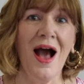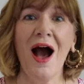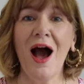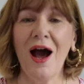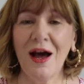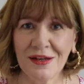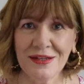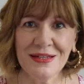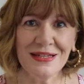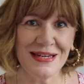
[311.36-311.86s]

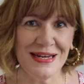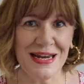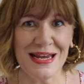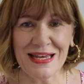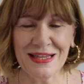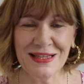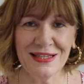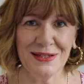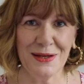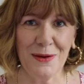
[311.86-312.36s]

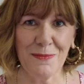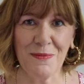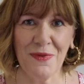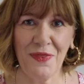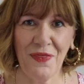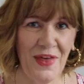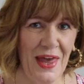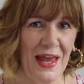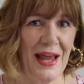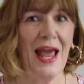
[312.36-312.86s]
underneath
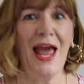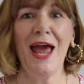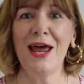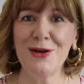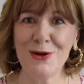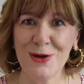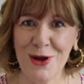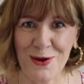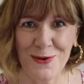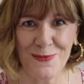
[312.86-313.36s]
something
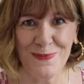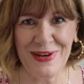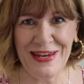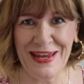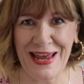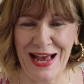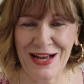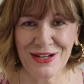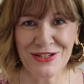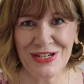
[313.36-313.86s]
and
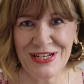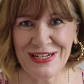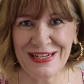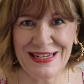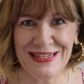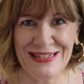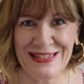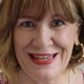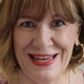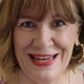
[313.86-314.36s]
nobody
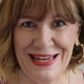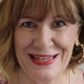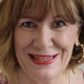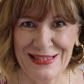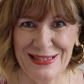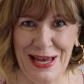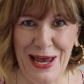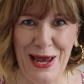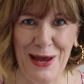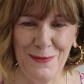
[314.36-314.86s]
actually
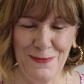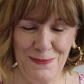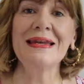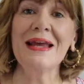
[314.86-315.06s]
sees it.